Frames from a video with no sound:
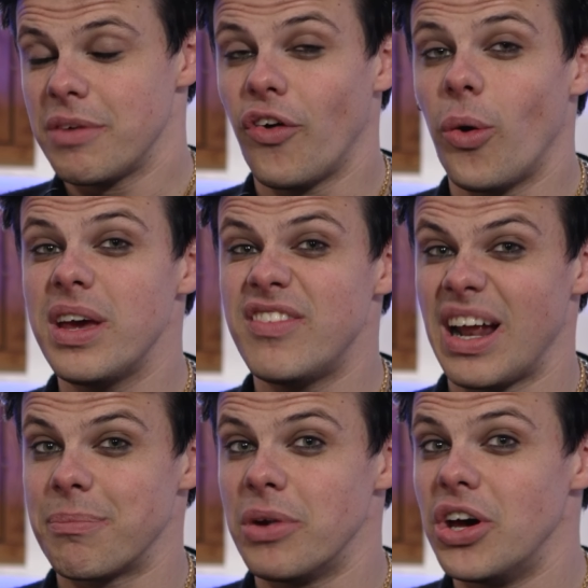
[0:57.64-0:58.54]
before we even
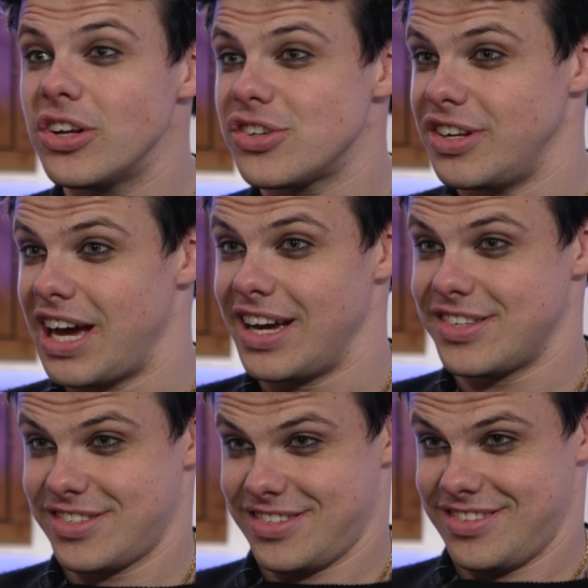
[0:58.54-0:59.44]
had
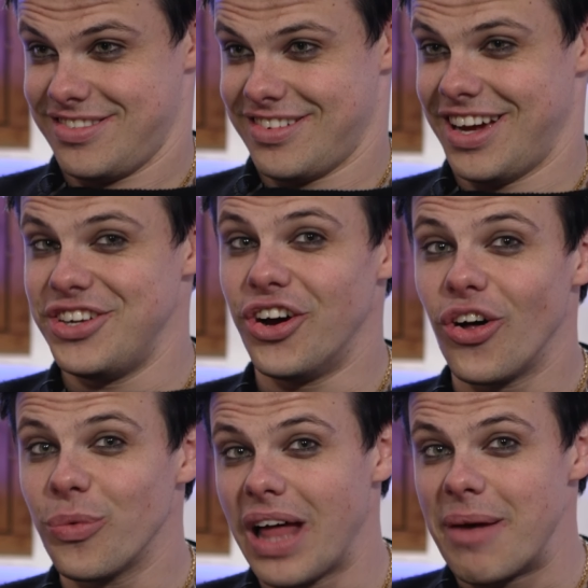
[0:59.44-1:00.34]
merchandise. And you're
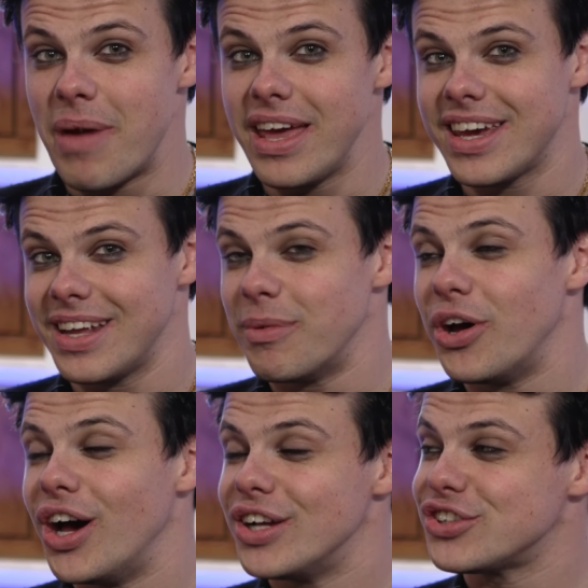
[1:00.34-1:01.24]
all like making
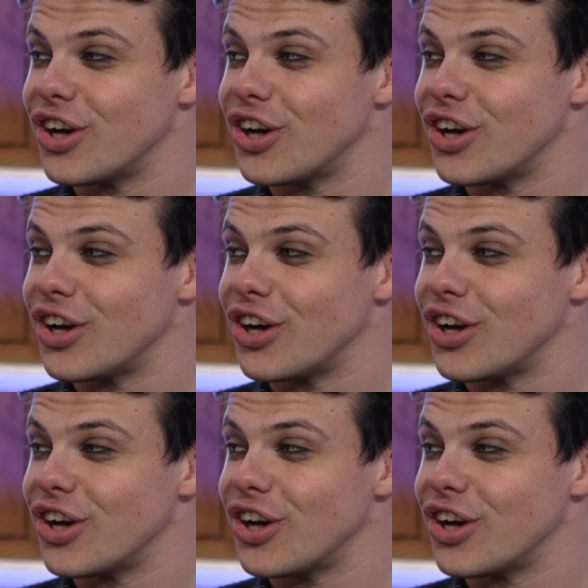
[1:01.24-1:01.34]
merch,